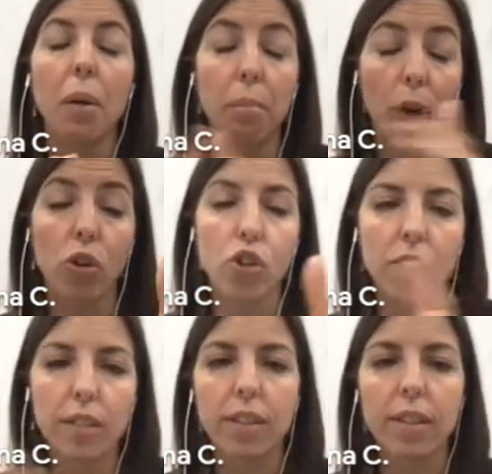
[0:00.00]

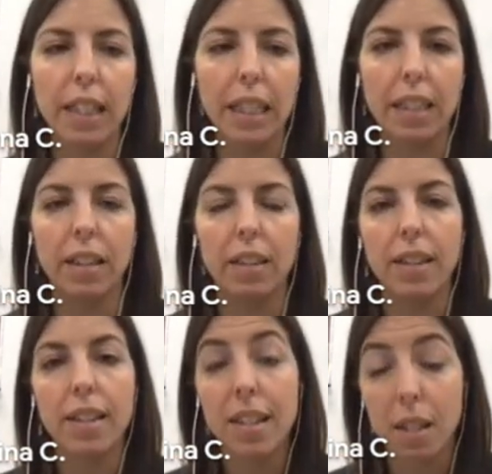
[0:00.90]
project,
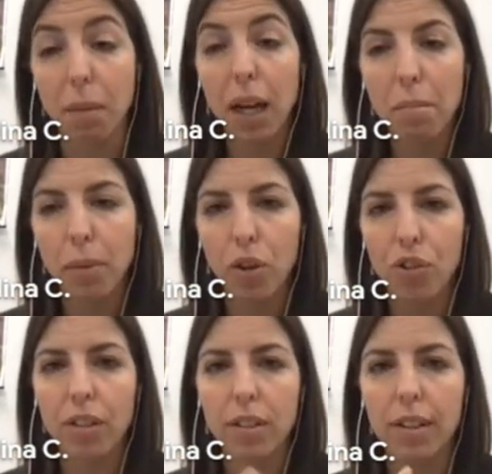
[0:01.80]
the SMILE
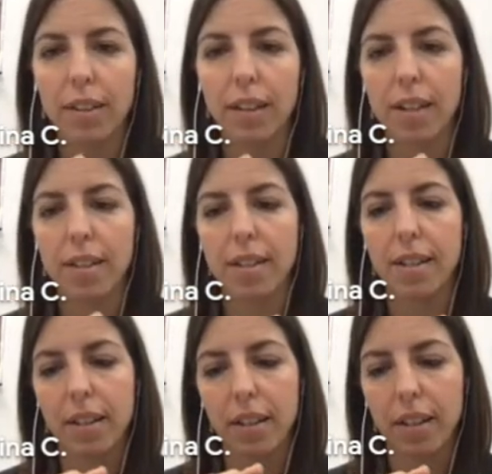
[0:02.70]
project that has
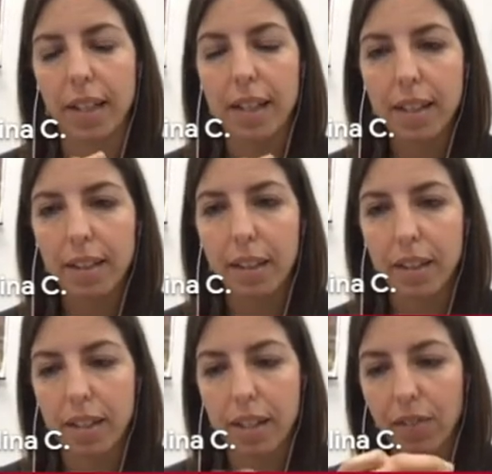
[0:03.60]
recently
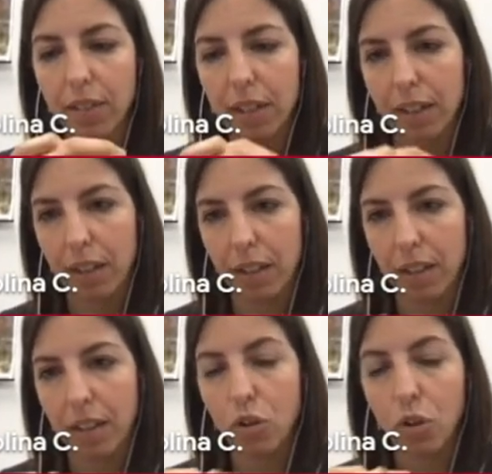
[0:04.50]
received
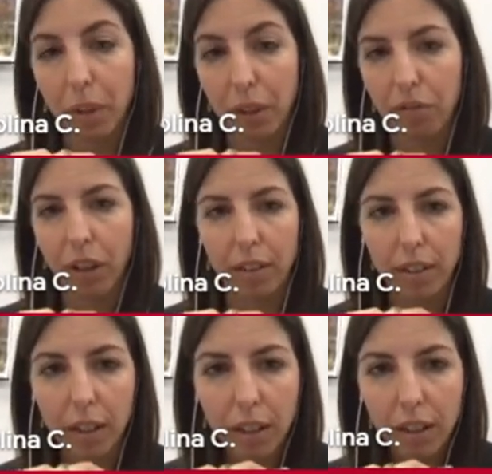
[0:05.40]
European
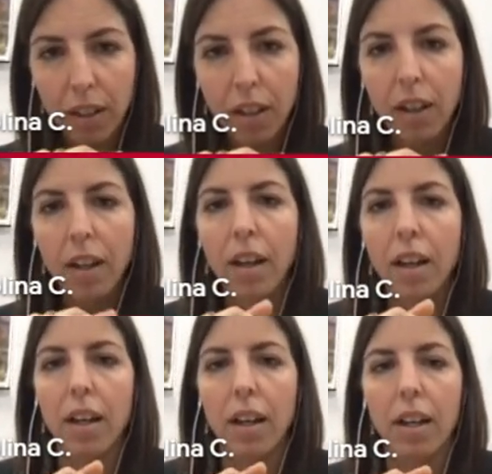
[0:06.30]
funding.
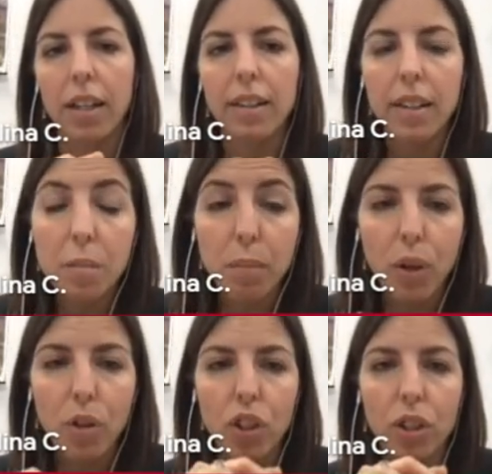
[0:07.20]
In this
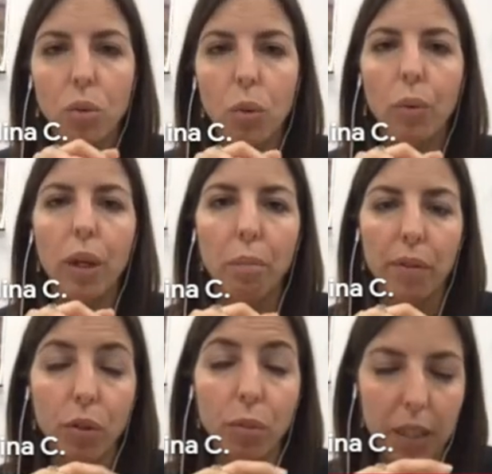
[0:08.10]
project, we will
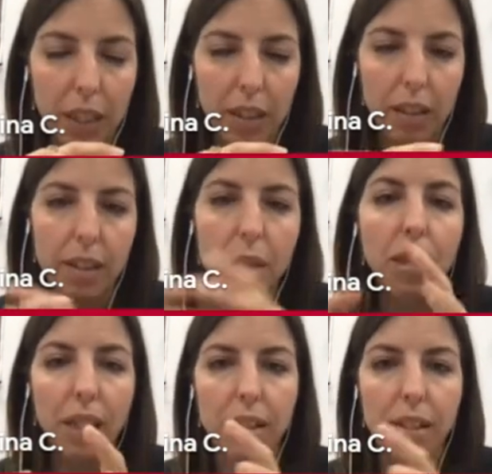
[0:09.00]
perform the
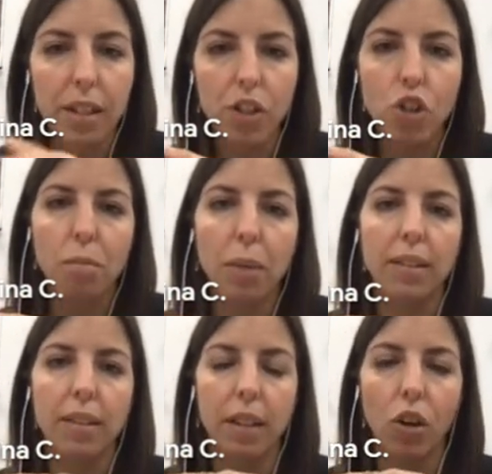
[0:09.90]
similar search,
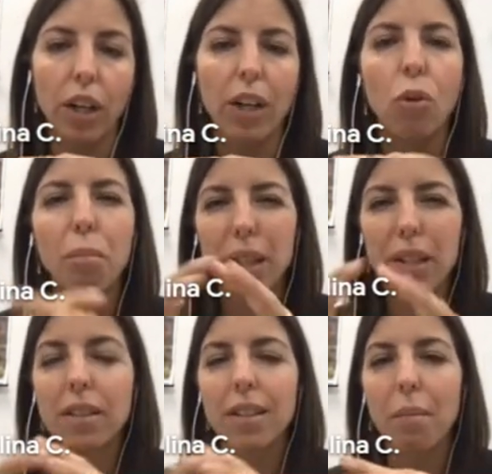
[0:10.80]
but on a
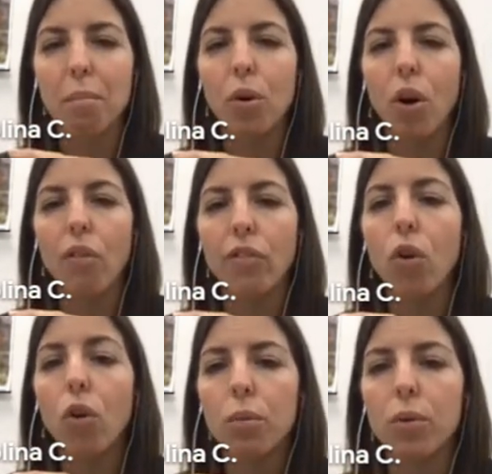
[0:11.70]
complete sample of
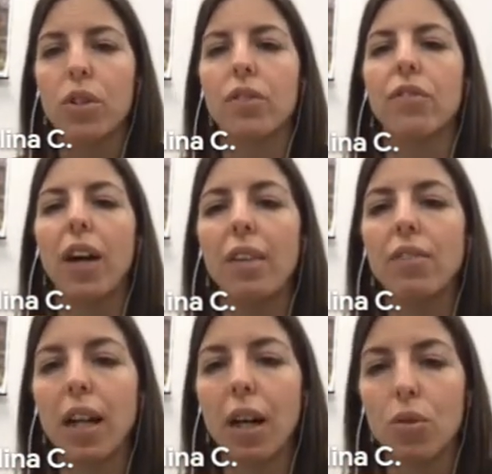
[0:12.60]
almost
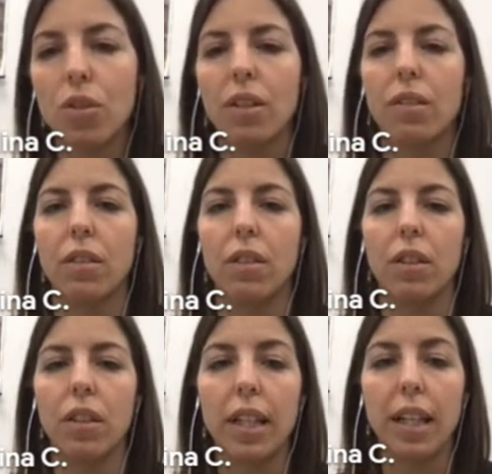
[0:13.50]
5,000
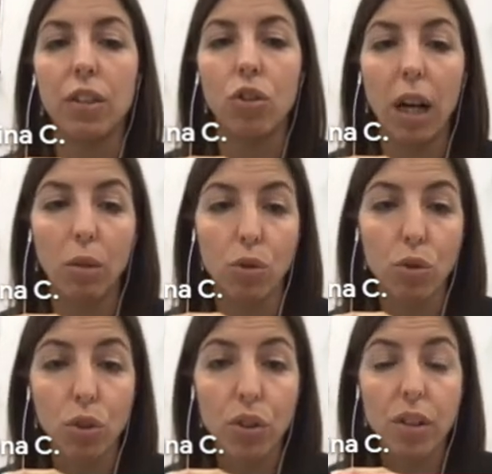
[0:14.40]
radio loud
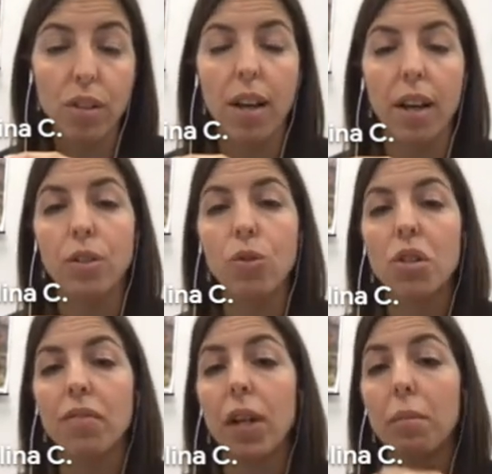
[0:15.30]
sources and
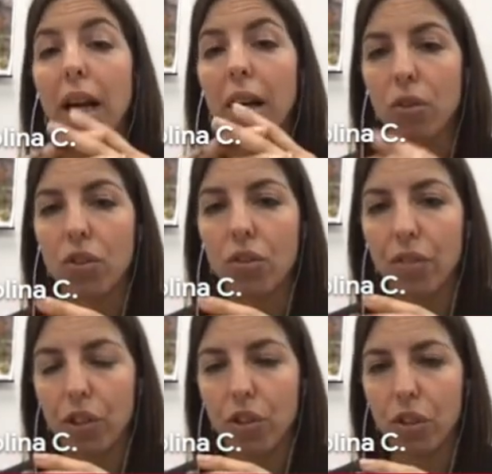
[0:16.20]
using the LBI
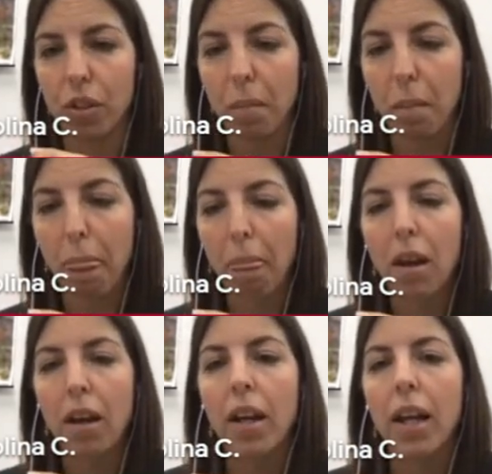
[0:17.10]
observations.
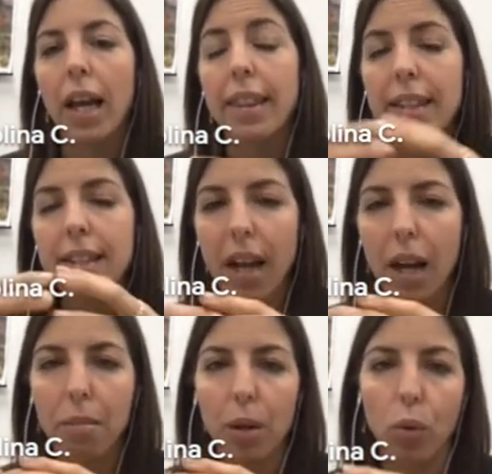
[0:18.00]
And this
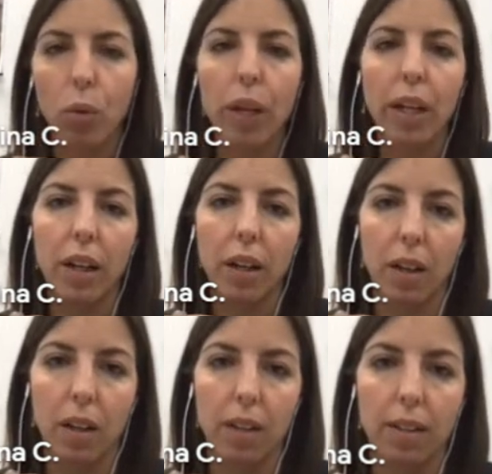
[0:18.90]
time, we
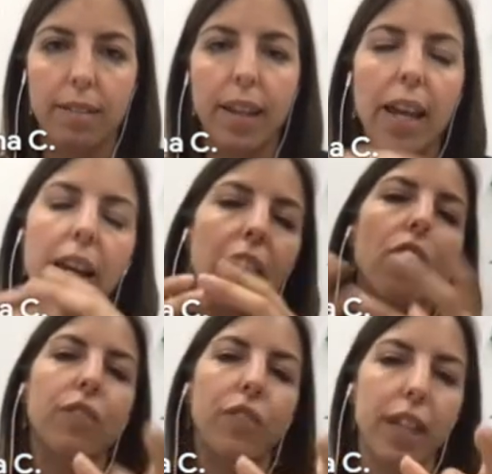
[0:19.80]
will take care
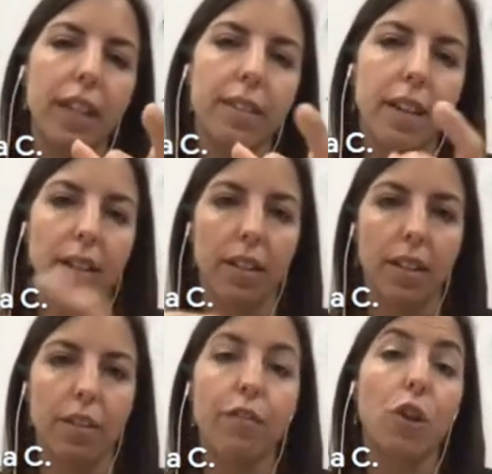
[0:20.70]
of data
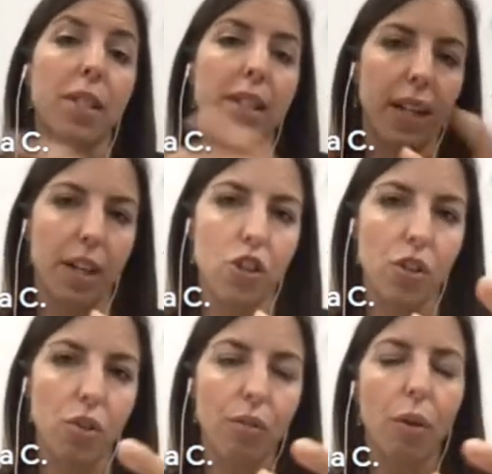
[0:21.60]
from scratch,
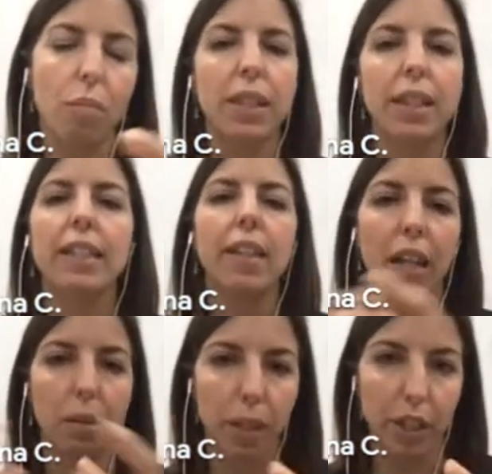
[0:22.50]
so from the data
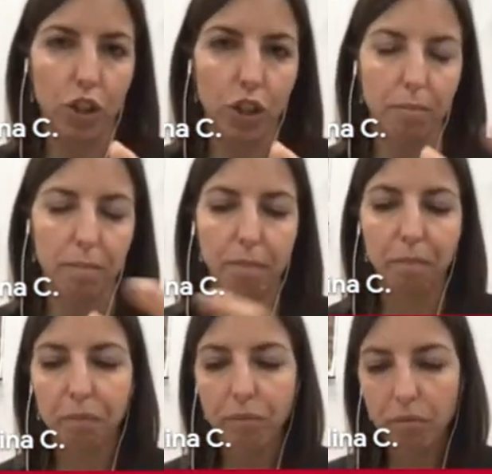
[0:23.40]
calibration.
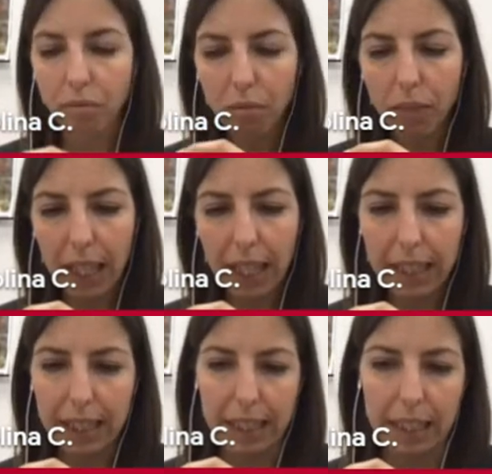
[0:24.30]

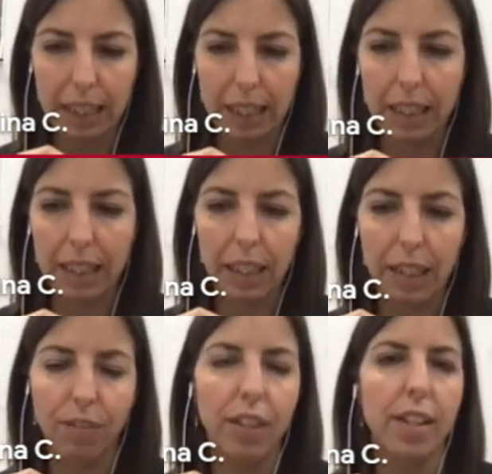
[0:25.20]
And
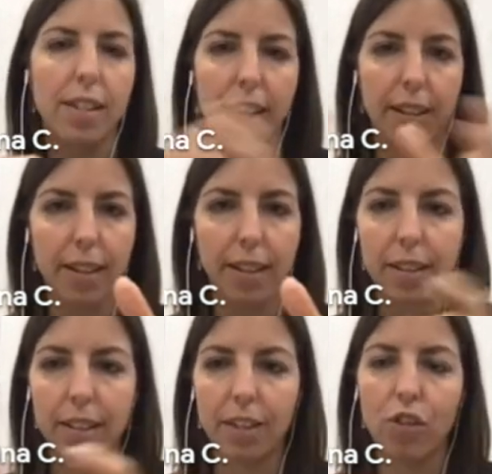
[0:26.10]
if there is any
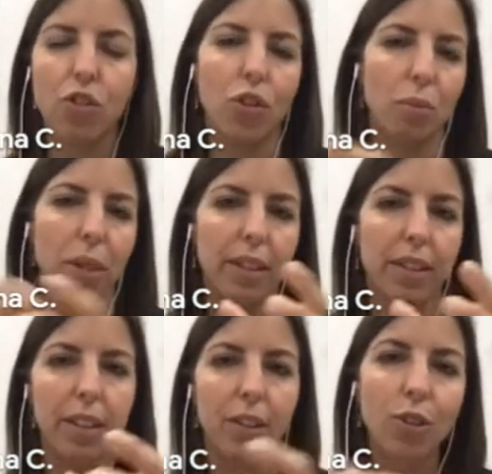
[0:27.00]
radio astronomer in
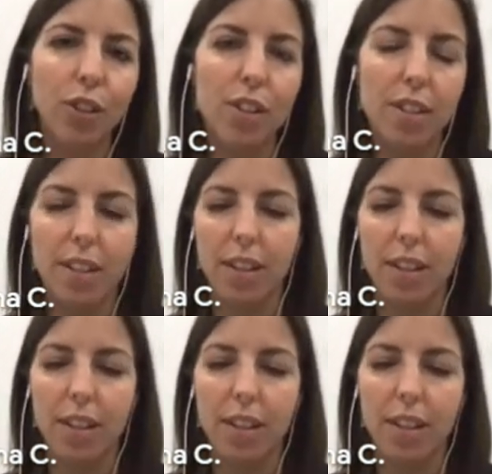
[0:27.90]
the audience,